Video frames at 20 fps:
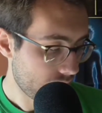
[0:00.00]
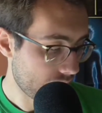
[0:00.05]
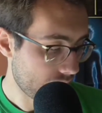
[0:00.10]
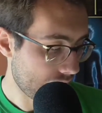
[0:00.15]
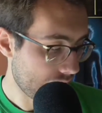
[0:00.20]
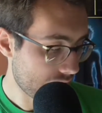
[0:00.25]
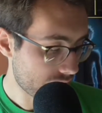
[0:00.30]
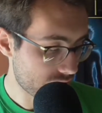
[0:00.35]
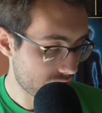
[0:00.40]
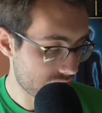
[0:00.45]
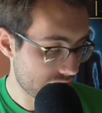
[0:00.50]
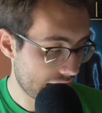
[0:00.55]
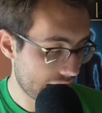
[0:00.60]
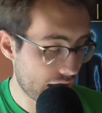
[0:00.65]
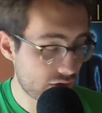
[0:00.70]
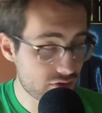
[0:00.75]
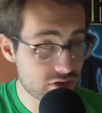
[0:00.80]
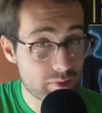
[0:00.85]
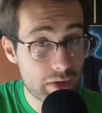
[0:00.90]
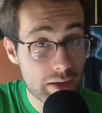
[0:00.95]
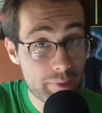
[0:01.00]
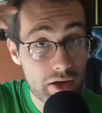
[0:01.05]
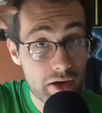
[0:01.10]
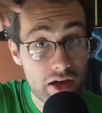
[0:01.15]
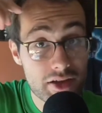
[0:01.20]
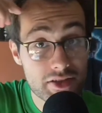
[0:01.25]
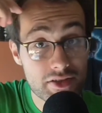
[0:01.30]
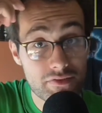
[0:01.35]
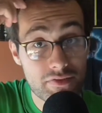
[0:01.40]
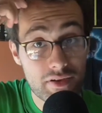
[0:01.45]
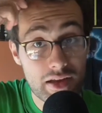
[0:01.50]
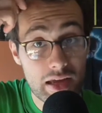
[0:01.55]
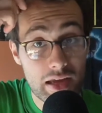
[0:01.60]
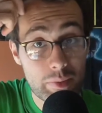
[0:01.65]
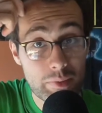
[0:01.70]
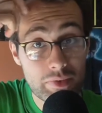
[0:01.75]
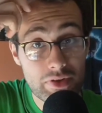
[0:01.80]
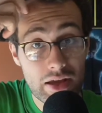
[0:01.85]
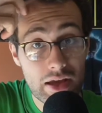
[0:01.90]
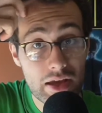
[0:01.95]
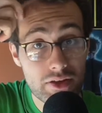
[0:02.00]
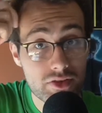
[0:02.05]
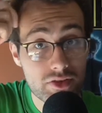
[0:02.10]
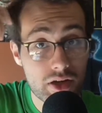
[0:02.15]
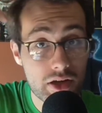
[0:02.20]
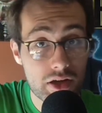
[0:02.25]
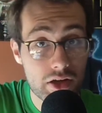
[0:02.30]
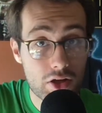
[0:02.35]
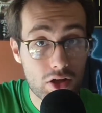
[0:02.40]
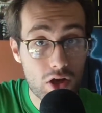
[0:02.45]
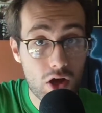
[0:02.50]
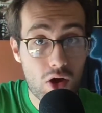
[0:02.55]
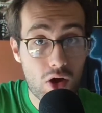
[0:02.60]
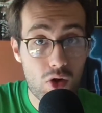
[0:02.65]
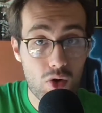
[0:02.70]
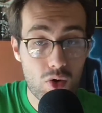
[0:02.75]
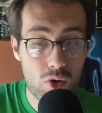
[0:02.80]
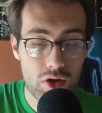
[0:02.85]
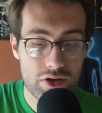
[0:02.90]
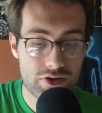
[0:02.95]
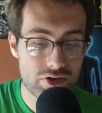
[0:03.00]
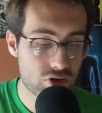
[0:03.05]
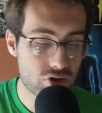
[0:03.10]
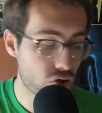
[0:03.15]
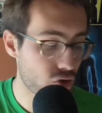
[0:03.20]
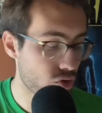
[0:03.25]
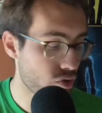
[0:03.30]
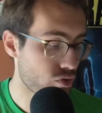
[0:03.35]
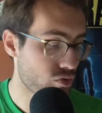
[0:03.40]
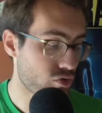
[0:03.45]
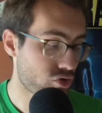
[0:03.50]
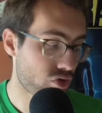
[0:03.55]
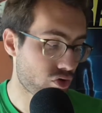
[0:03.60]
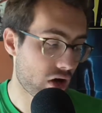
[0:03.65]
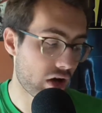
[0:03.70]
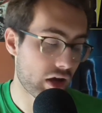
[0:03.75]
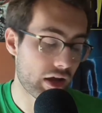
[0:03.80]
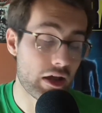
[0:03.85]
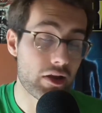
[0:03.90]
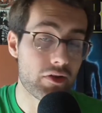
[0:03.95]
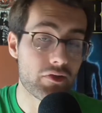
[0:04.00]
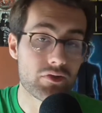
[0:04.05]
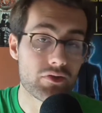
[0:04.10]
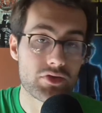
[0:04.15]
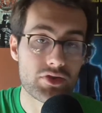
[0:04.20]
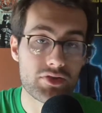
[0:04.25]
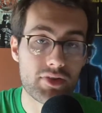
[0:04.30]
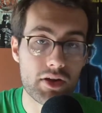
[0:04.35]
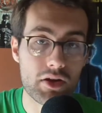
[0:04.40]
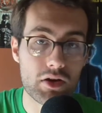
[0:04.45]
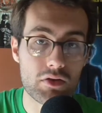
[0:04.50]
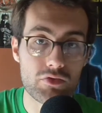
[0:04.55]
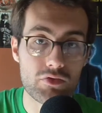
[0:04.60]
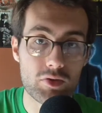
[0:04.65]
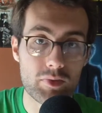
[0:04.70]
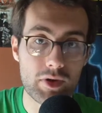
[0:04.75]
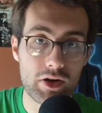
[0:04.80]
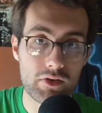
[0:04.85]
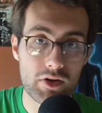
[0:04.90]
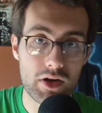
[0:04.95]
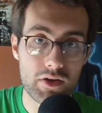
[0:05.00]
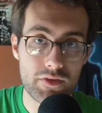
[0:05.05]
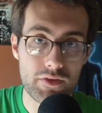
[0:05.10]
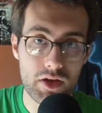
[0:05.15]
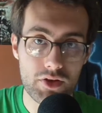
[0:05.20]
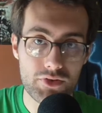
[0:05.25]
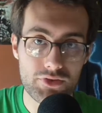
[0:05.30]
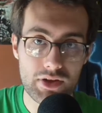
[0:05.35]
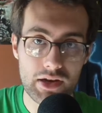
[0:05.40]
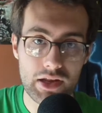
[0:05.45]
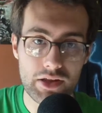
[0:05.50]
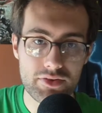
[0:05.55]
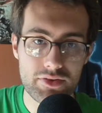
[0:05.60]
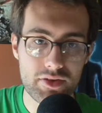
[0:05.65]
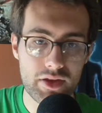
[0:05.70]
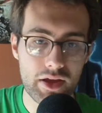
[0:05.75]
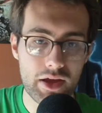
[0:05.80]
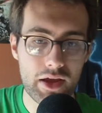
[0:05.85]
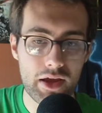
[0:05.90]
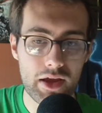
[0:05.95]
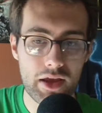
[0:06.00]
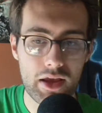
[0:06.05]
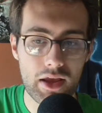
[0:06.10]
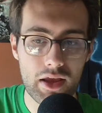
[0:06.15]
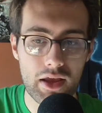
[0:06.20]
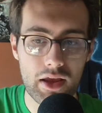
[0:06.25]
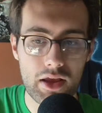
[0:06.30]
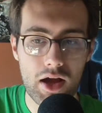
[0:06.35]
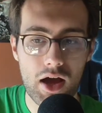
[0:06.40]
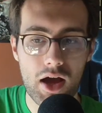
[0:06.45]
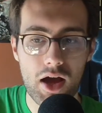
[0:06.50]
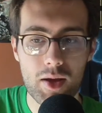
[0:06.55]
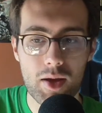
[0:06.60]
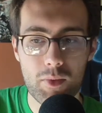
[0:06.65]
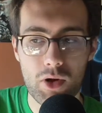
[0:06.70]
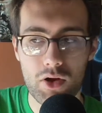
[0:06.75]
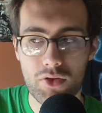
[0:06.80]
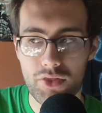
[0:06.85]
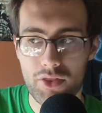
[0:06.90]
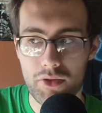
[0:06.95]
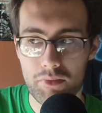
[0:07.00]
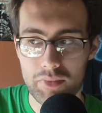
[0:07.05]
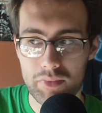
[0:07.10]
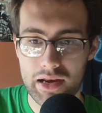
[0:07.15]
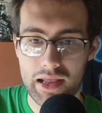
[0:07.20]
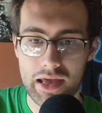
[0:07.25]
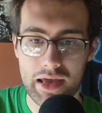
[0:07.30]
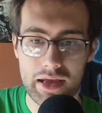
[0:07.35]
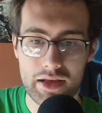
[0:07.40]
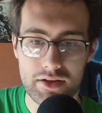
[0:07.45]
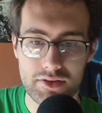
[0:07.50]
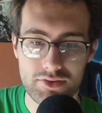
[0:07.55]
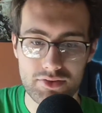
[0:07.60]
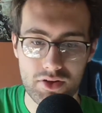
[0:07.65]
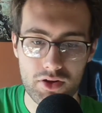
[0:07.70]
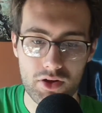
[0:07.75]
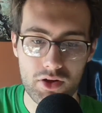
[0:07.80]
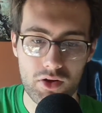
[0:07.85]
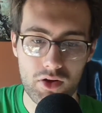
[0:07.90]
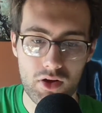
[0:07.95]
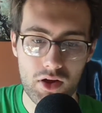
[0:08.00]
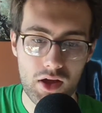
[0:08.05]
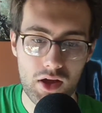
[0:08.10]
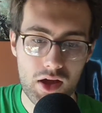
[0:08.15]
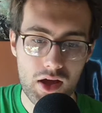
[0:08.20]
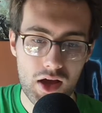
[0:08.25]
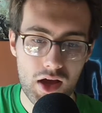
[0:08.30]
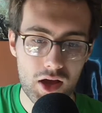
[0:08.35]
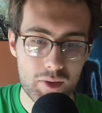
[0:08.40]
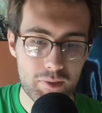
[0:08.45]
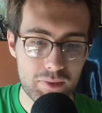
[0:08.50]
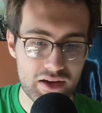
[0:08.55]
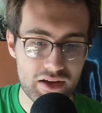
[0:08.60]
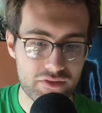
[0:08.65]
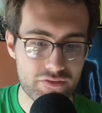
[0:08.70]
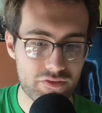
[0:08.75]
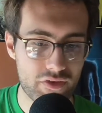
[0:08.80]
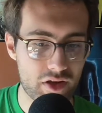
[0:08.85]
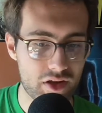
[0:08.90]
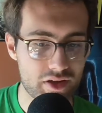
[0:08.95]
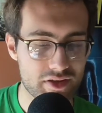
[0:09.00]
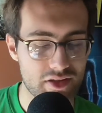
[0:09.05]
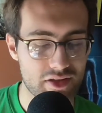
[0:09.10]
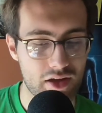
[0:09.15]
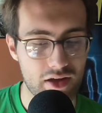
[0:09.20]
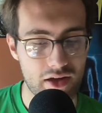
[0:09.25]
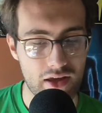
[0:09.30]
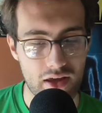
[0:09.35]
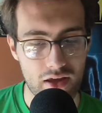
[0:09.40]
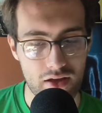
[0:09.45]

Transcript: It allows you to counter my Past in Flames as I go to try and cycle through my graveyard. So let's say I'm on the play, so I play first.